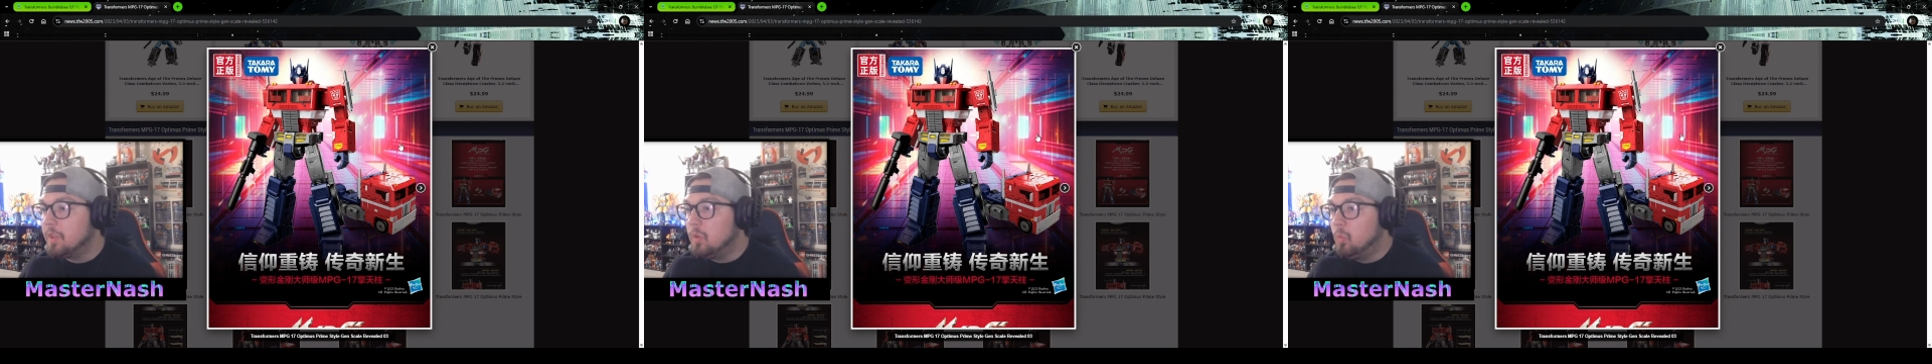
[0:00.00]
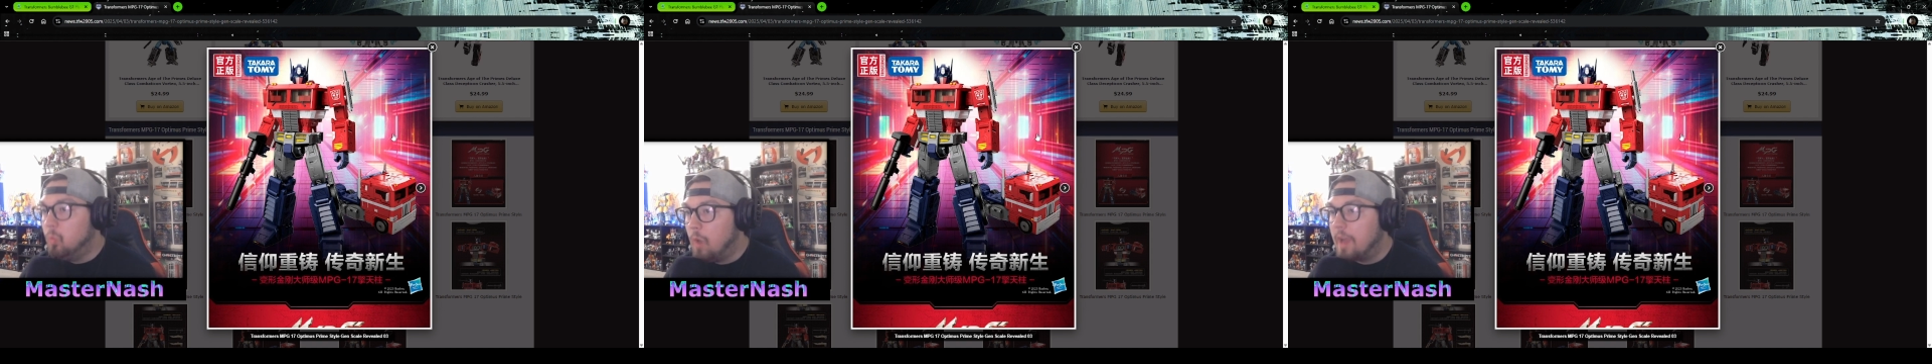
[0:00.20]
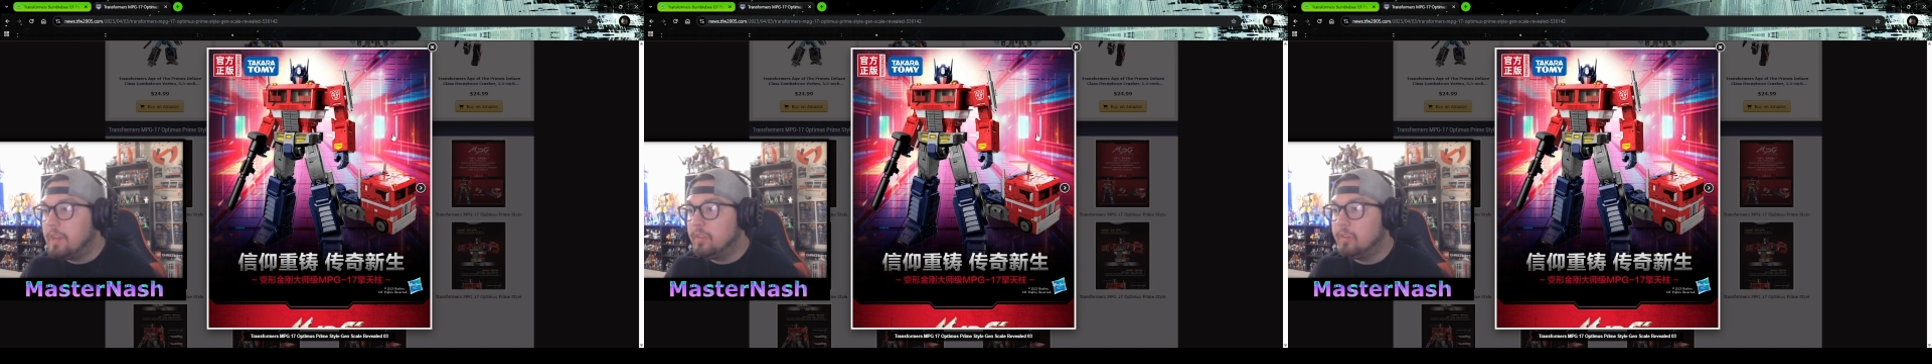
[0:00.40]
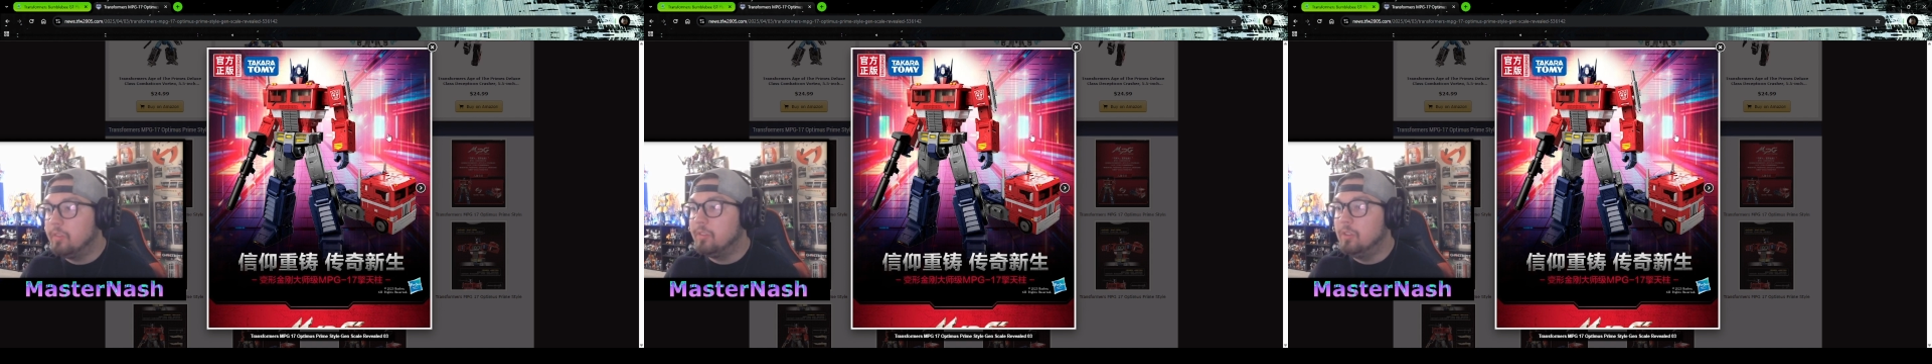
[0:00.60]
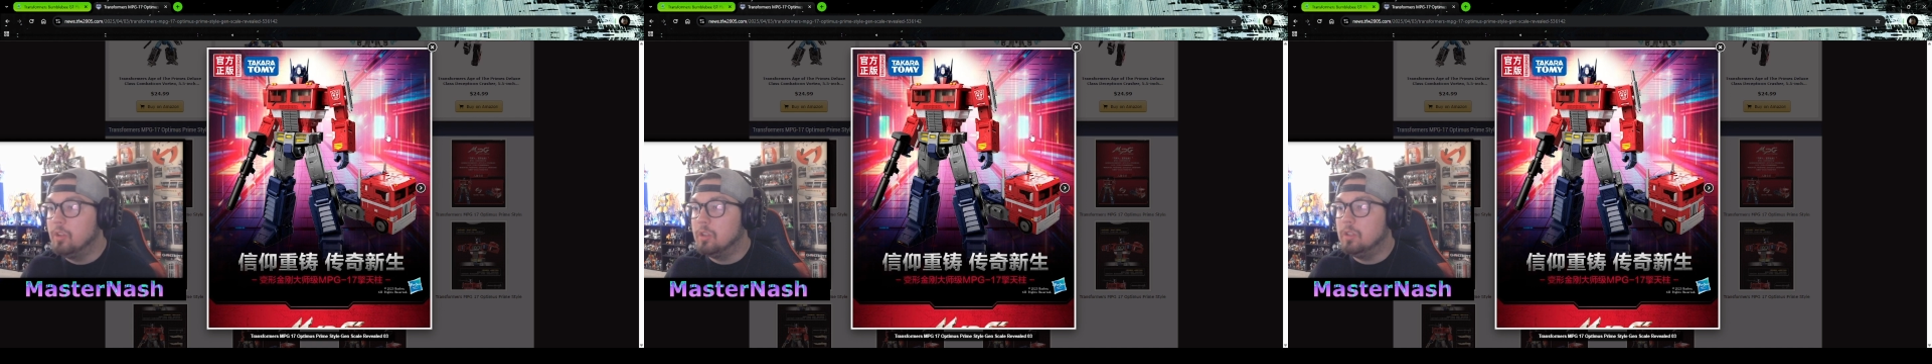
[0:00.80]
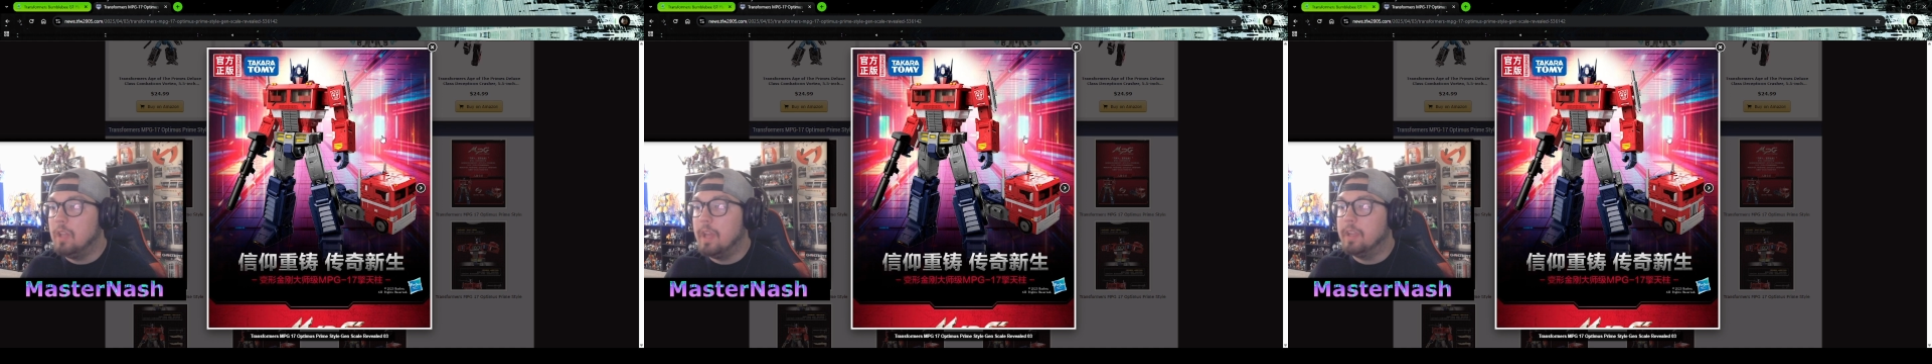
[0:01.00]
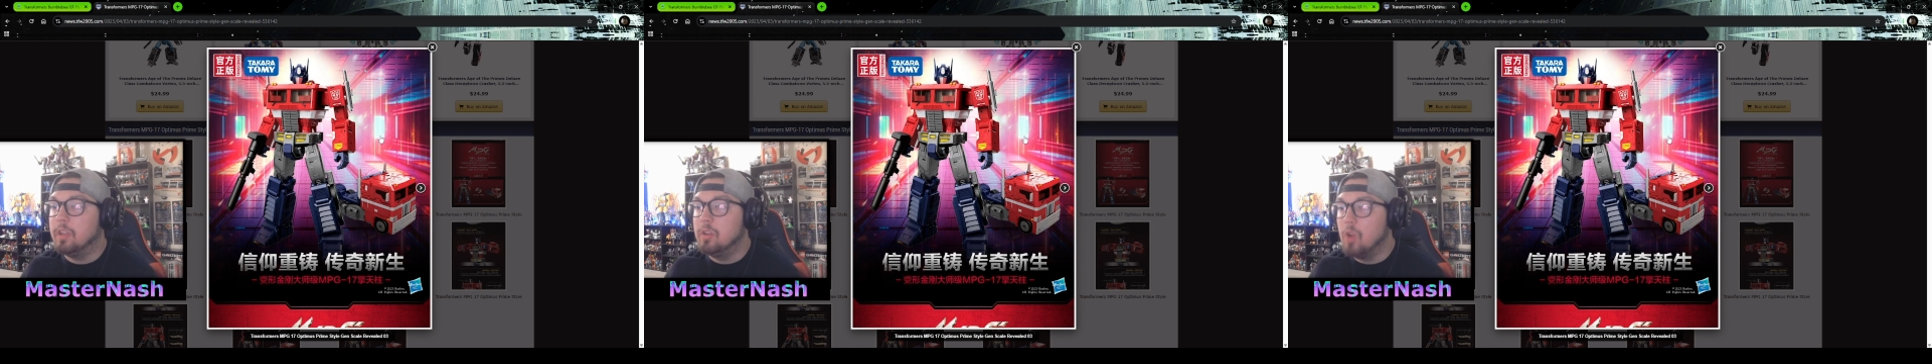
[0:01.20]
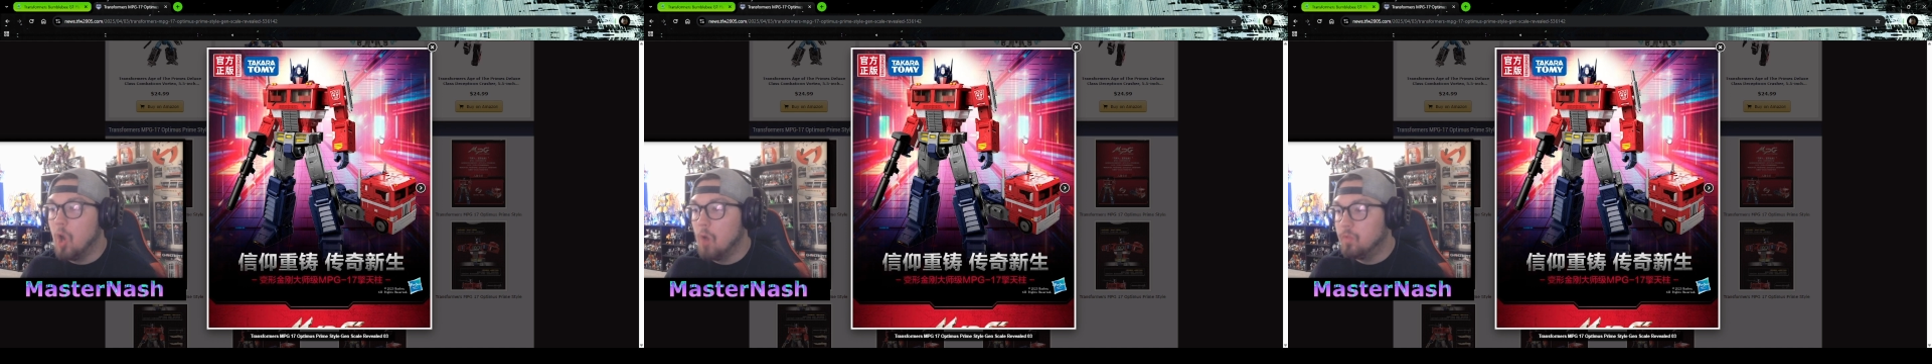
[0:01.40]
Why does this look like an
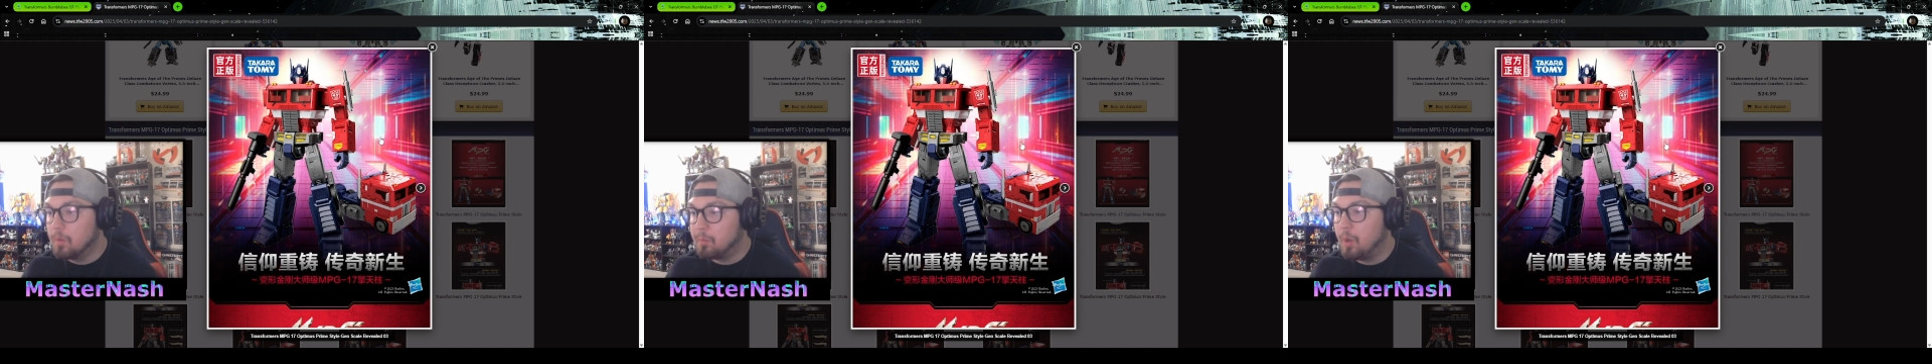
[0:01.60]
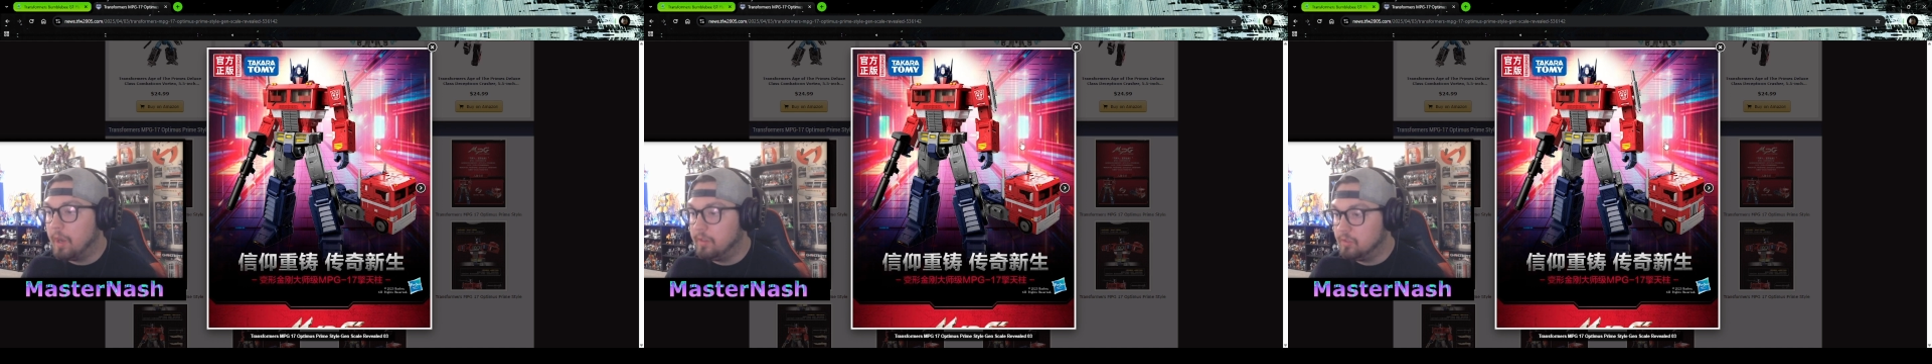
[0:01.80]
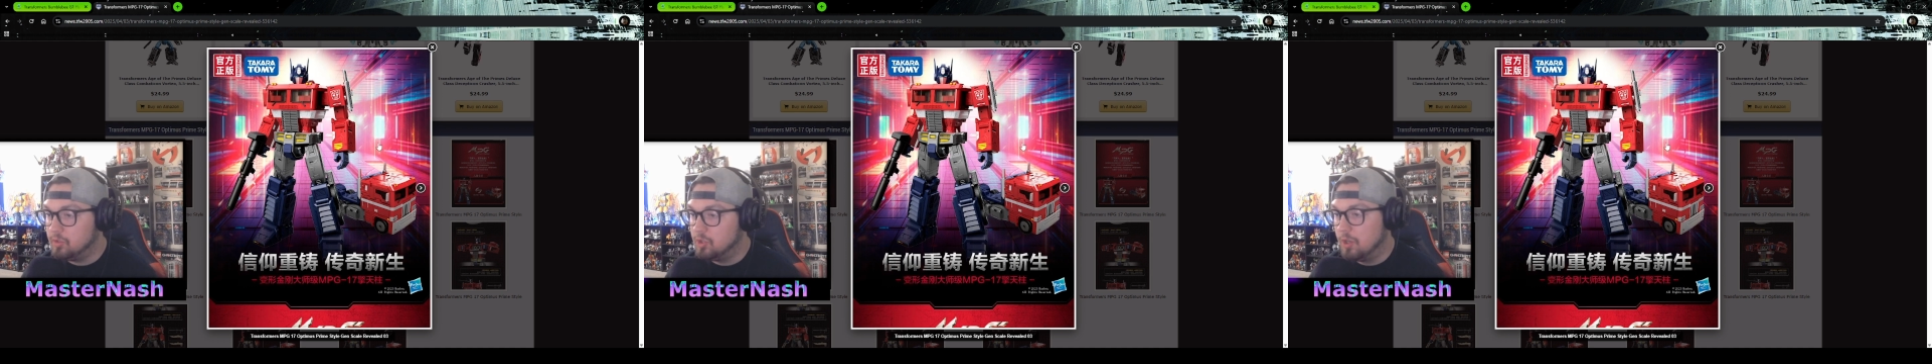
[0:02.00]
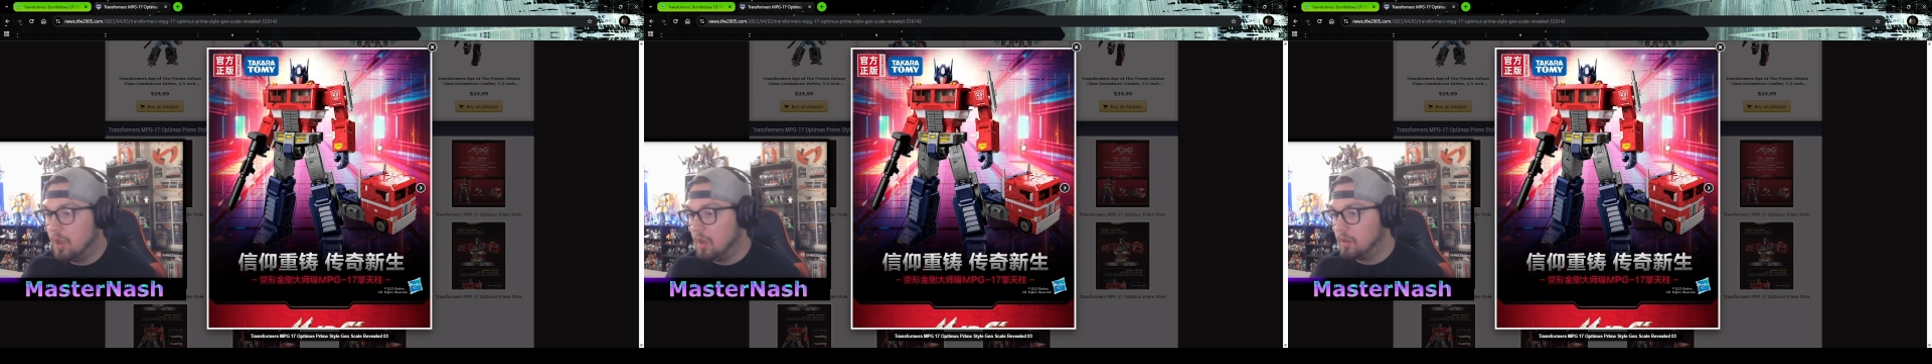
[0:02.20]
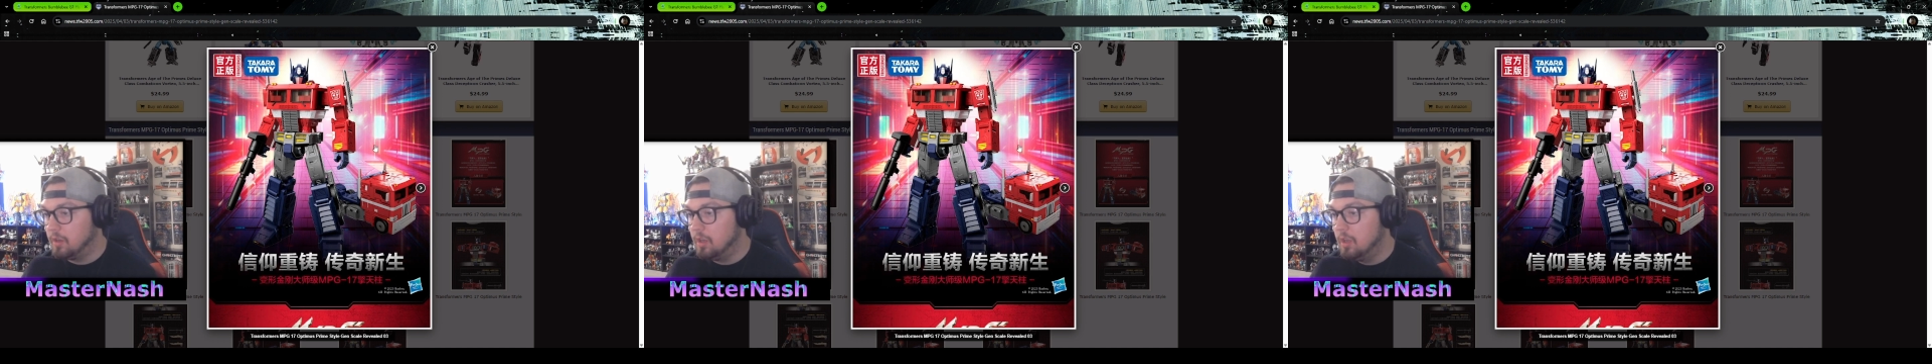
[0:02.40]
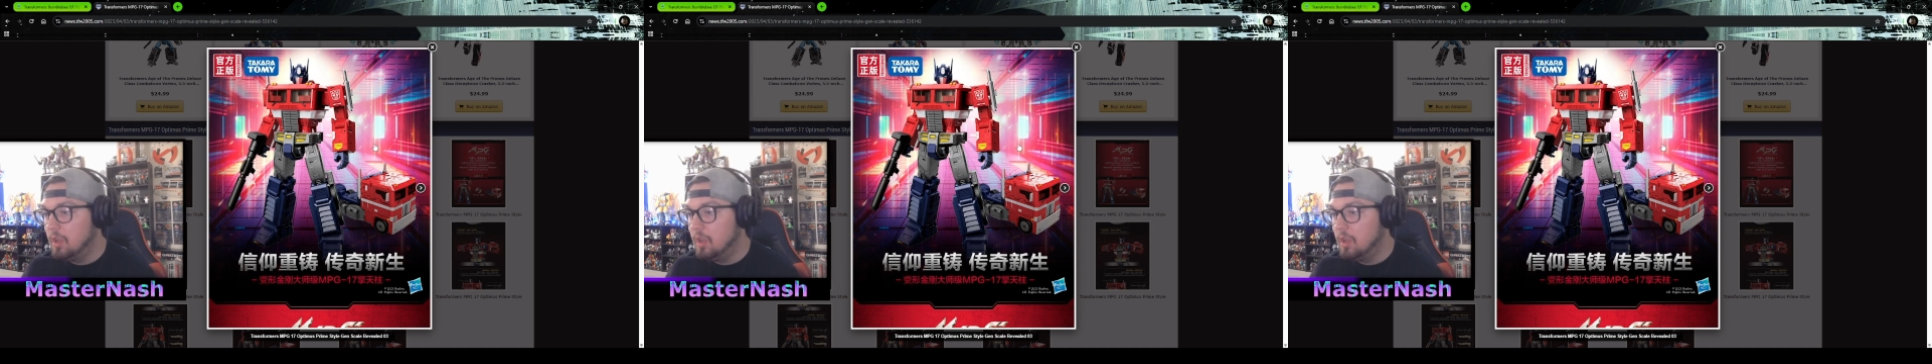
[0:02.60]
overpriced Chug?